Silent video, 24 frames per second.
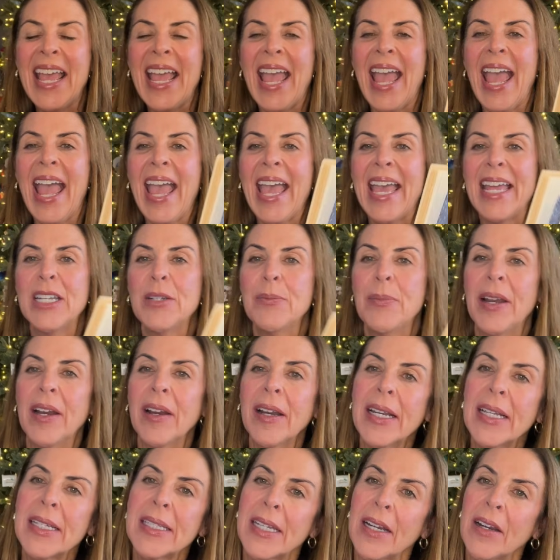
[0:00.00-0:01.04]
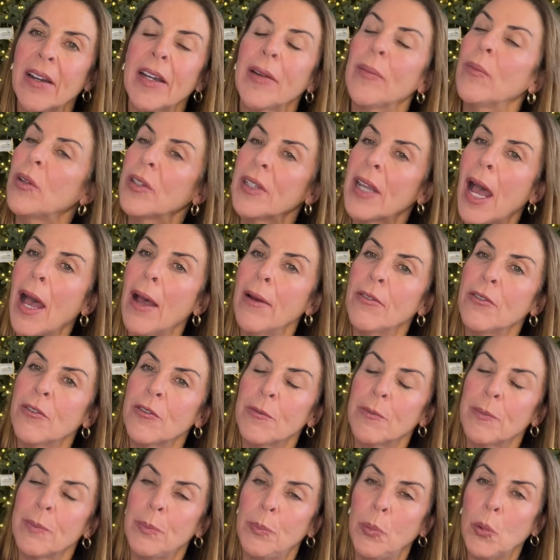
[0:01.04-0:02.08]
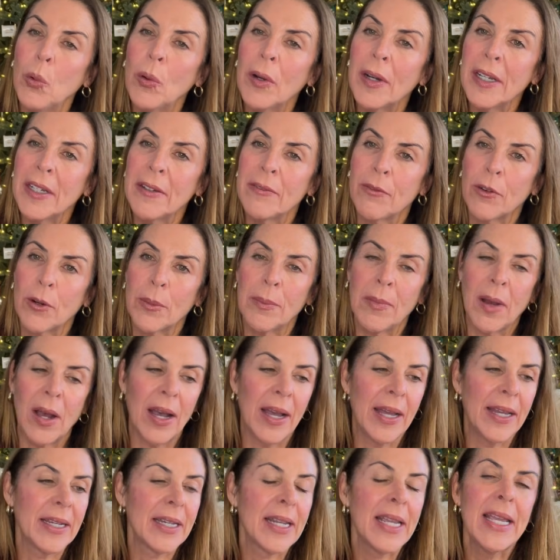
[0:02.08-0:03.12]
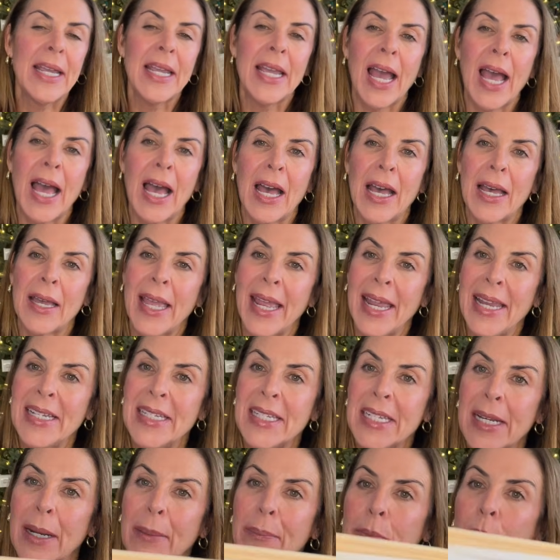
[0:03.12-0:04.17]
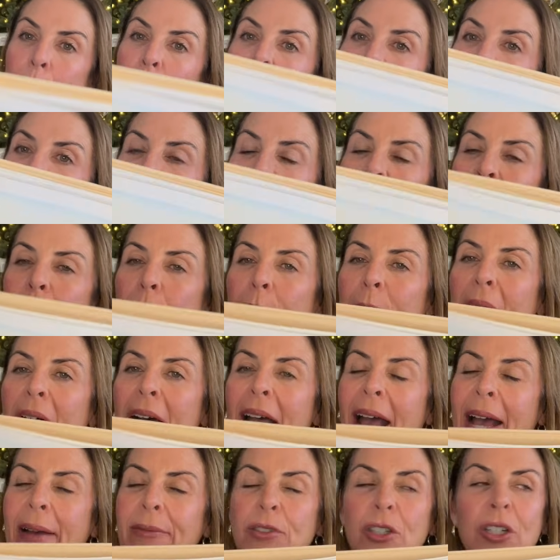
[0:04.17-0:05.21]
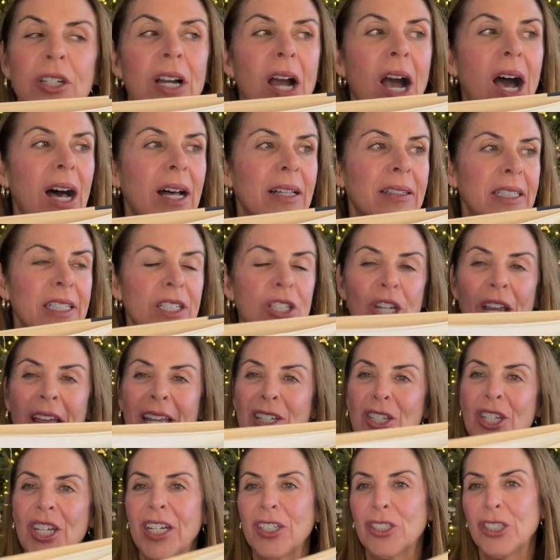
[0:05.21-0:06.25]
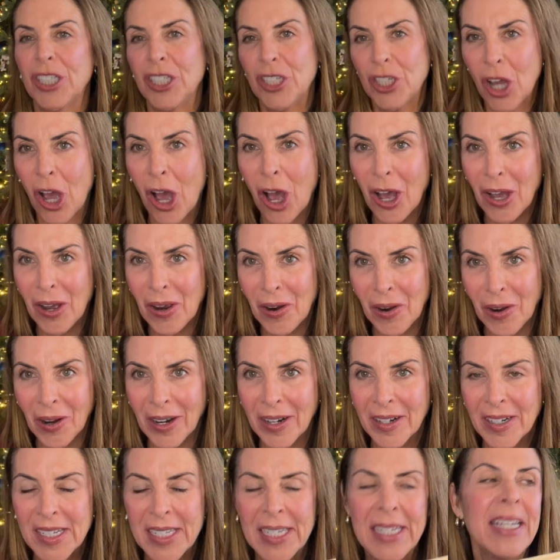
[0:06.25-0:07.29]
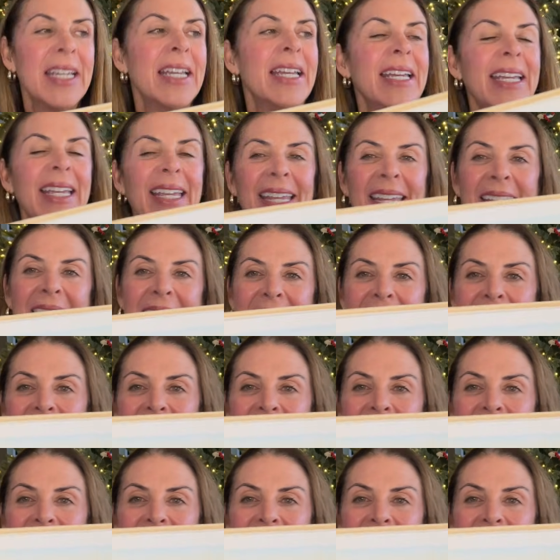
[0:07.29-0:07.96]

And Mary Azarian, while not born in Vermont, ended up moving to Vermont after college, and she actually taught art in